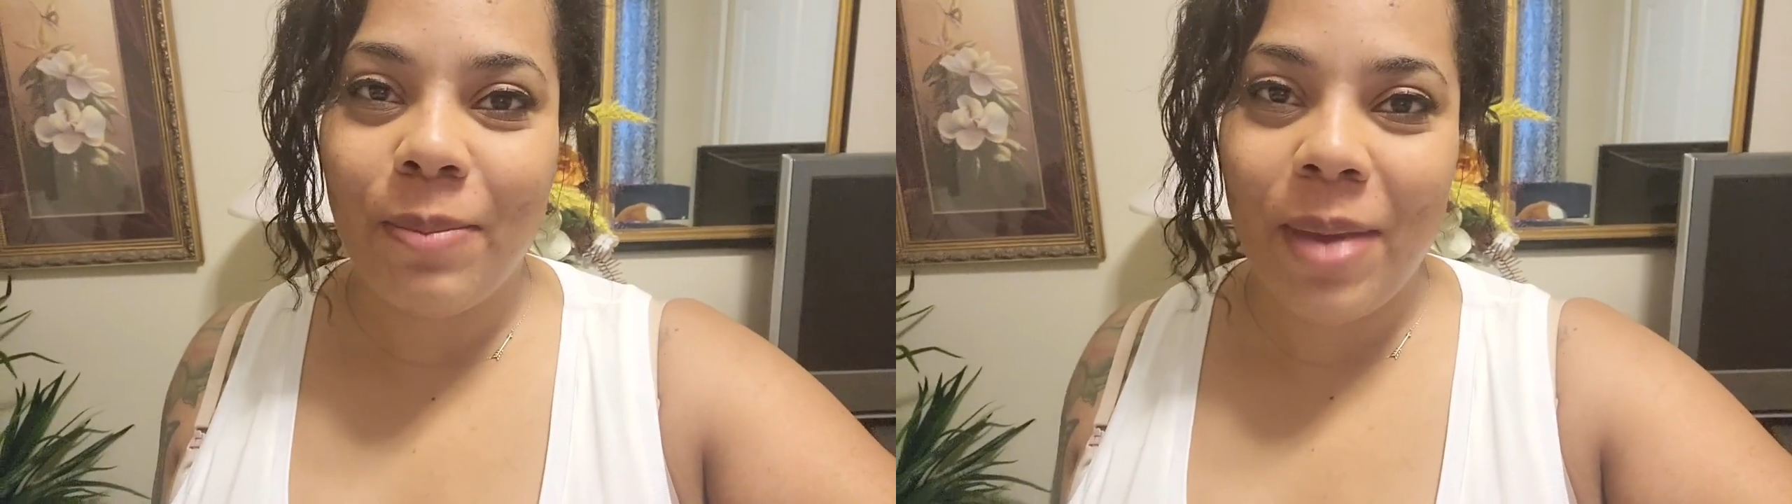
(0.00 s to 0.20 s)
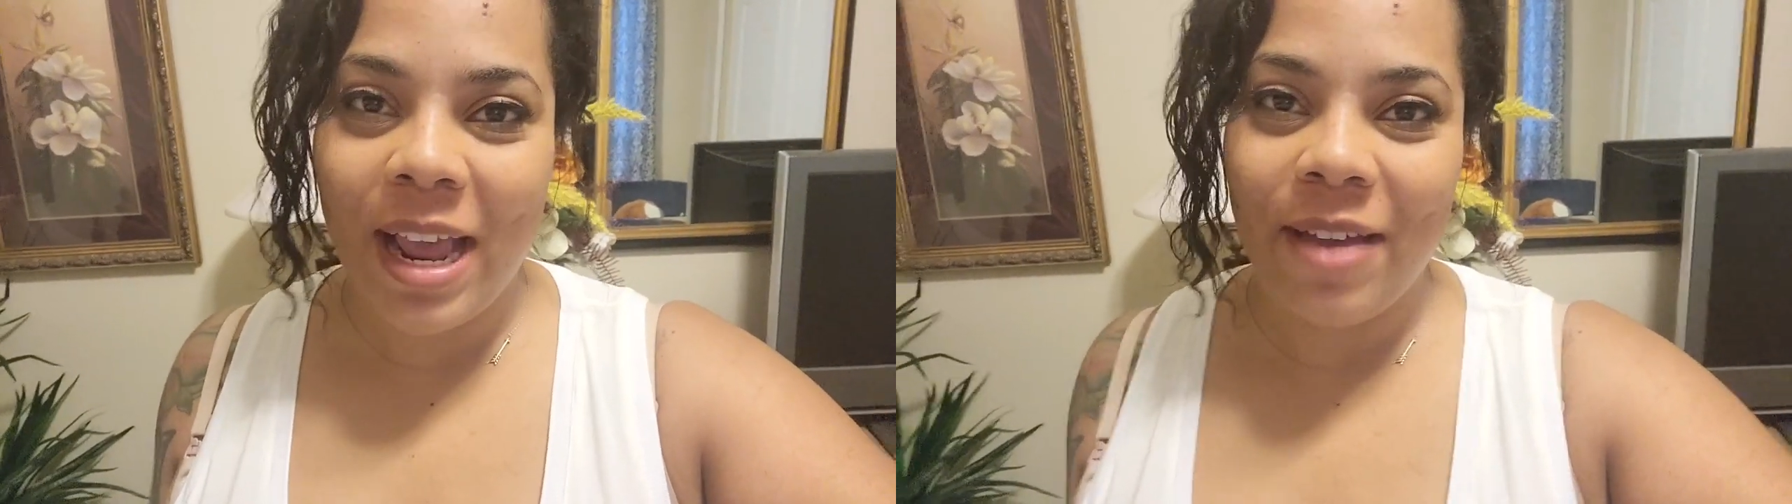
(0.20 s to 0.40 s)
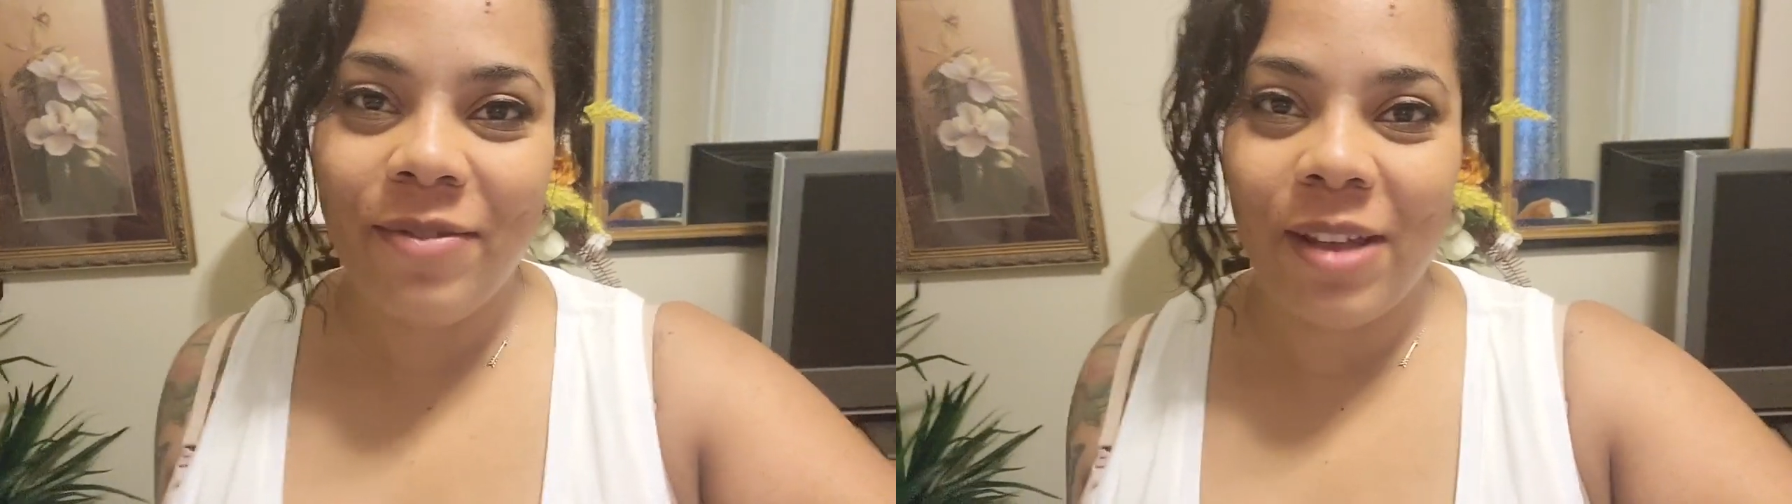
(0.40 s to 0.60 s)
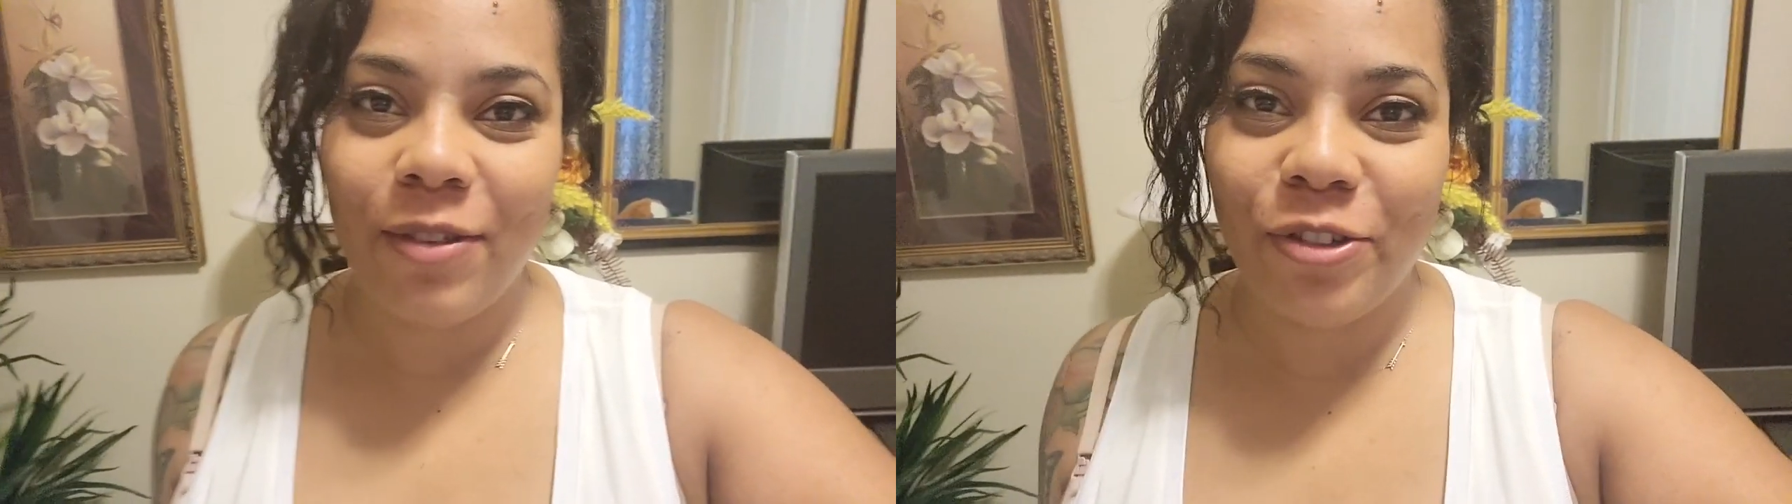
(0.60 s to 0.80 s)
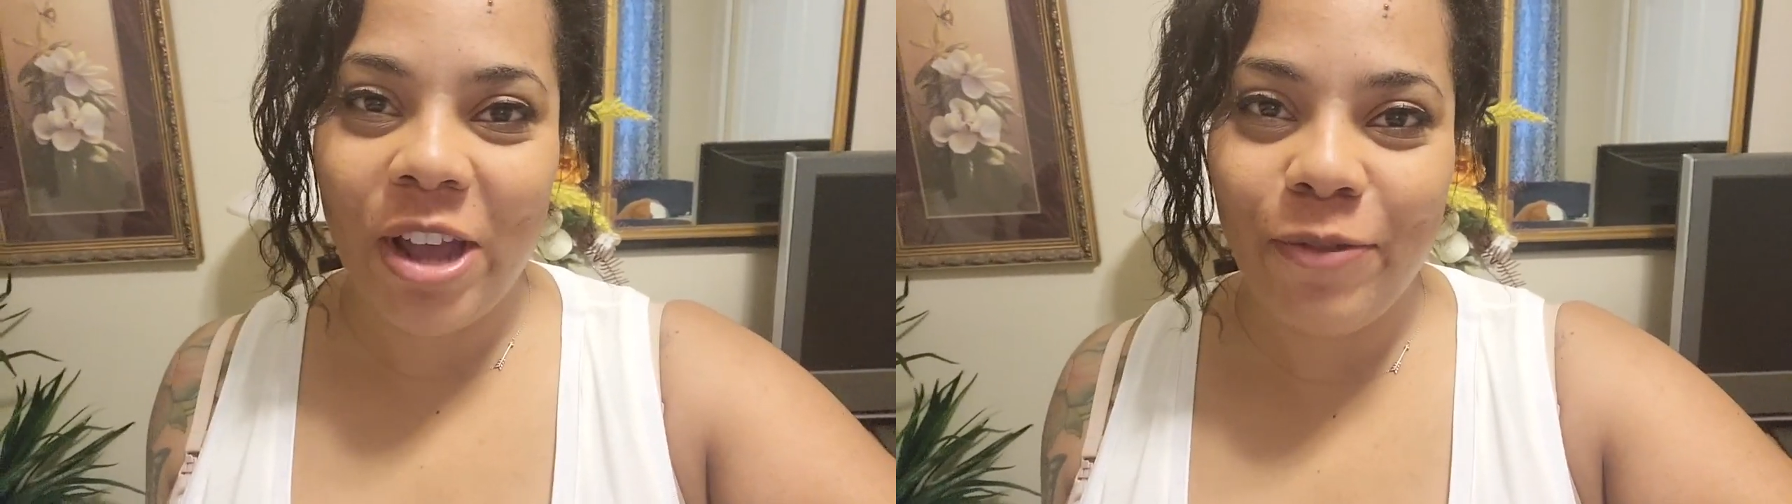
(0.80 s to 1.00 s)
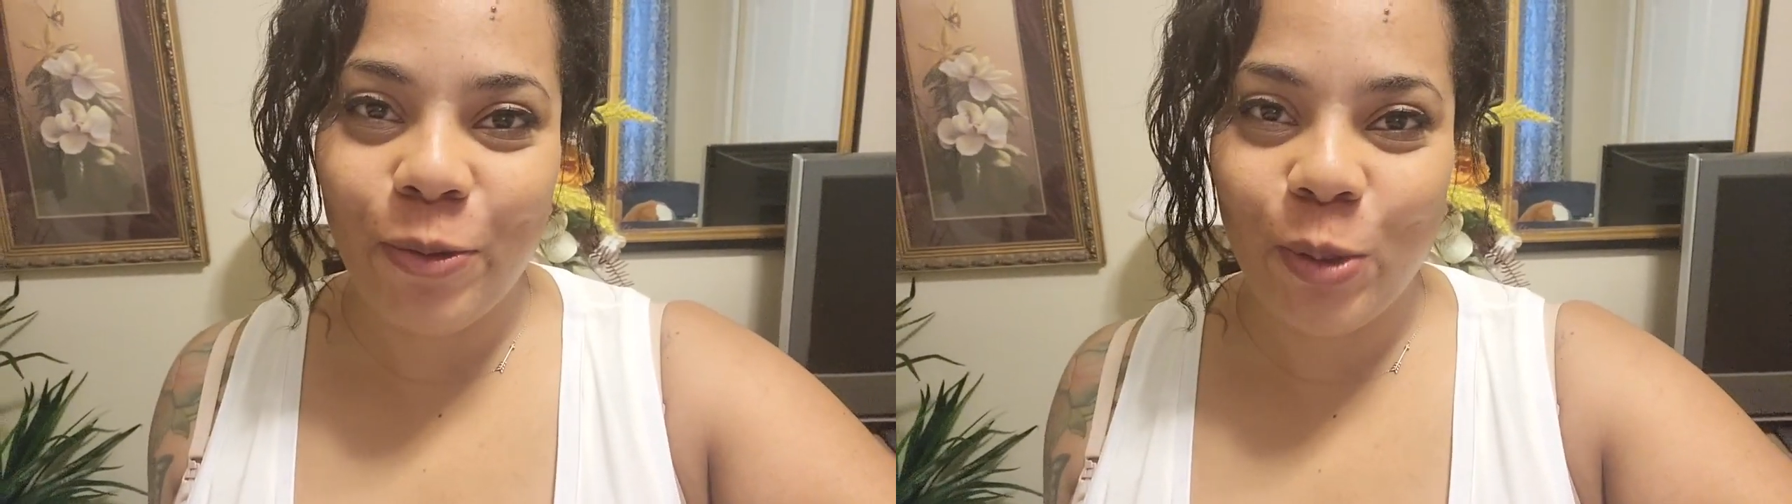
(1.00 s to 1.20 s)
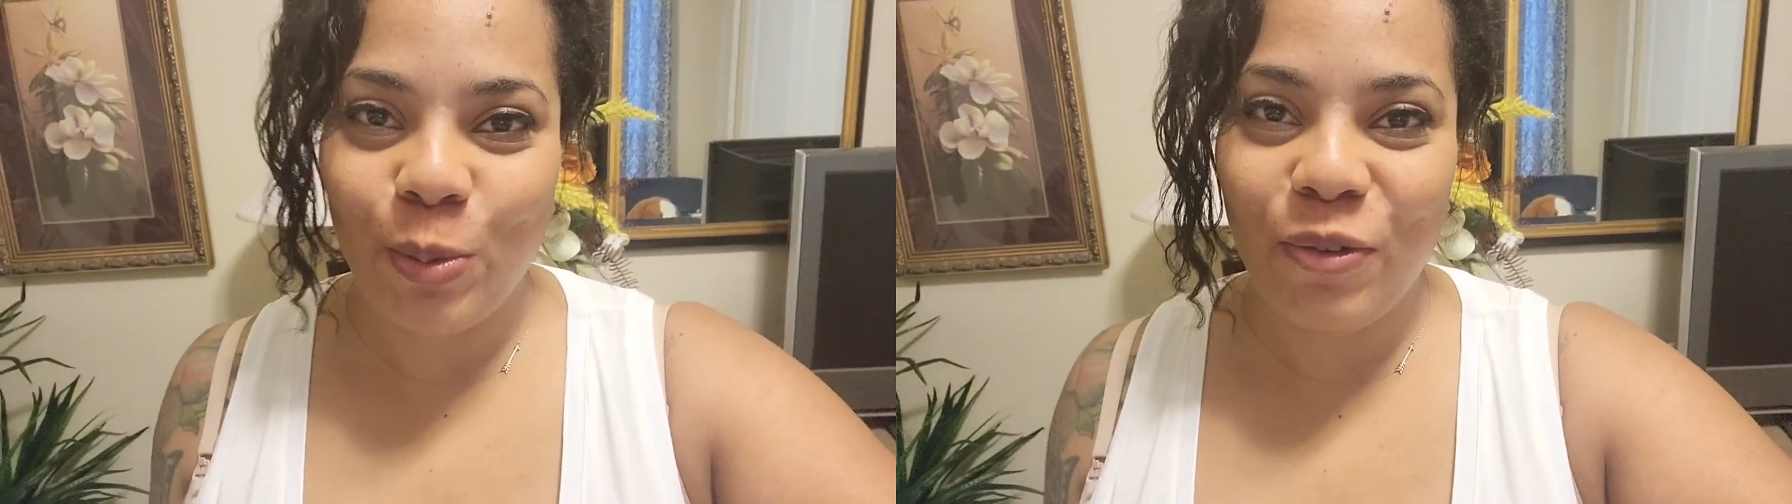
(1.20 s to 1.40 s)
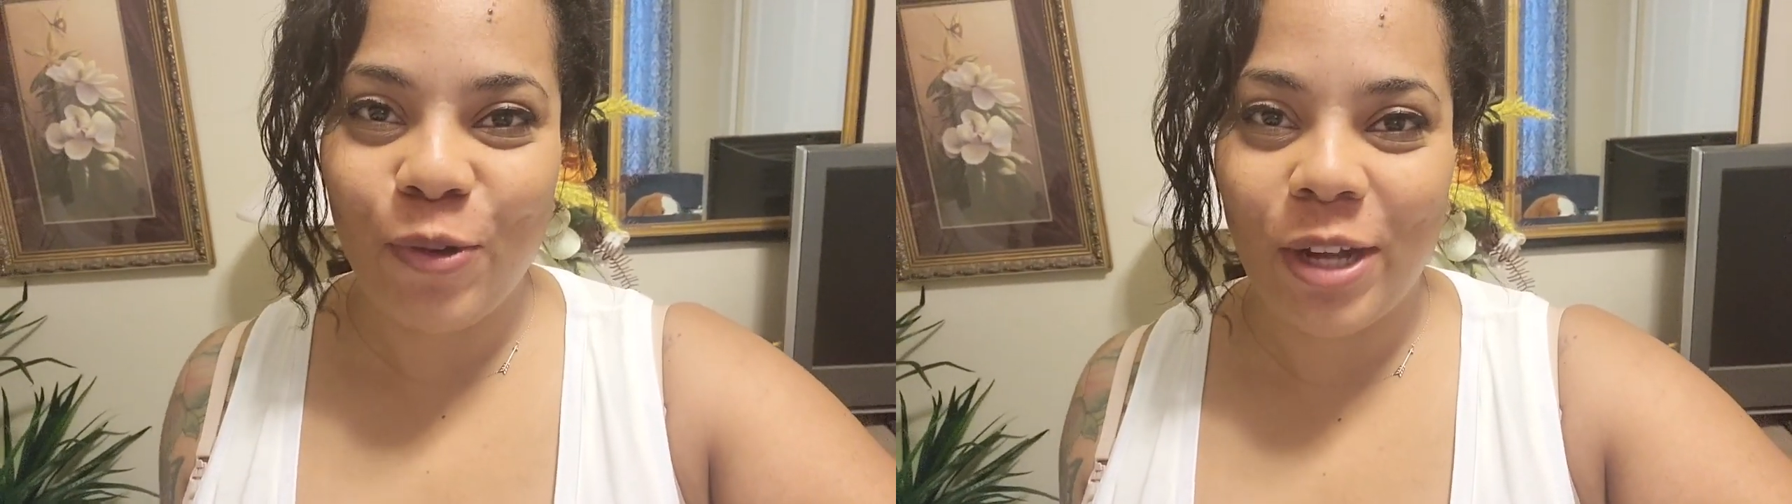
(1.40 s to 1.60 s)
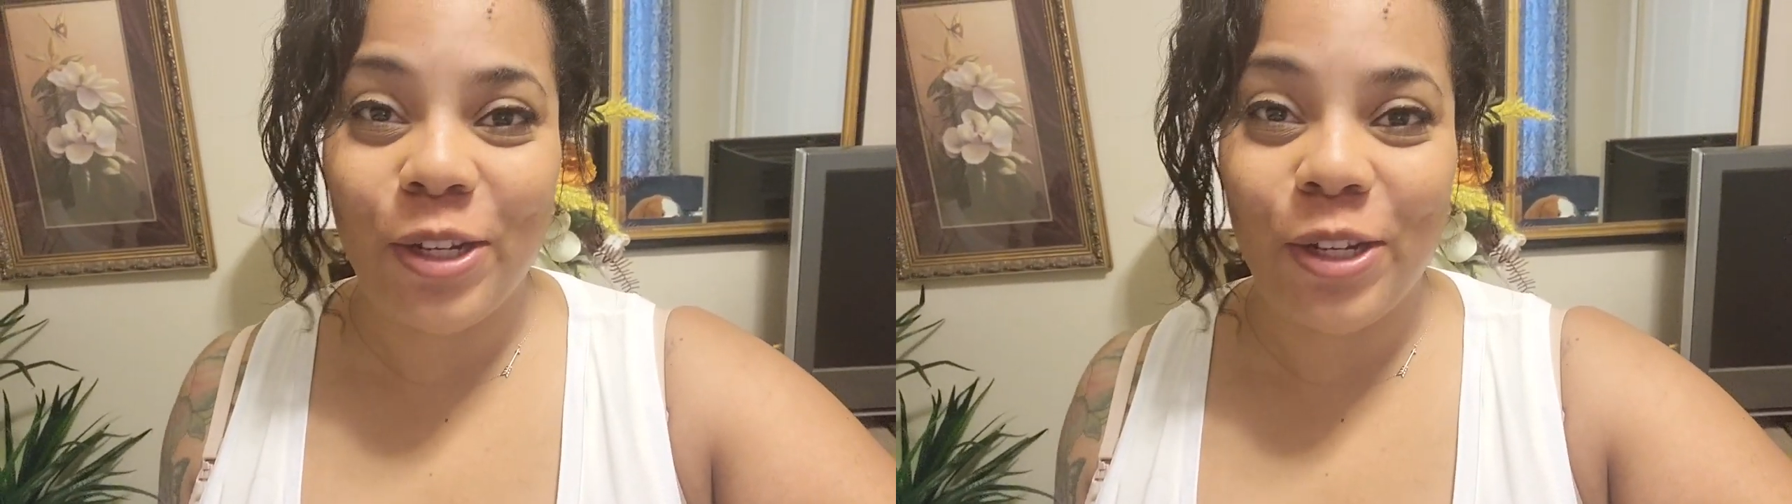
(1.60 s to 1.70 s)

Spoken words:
bag I've never traveled with before.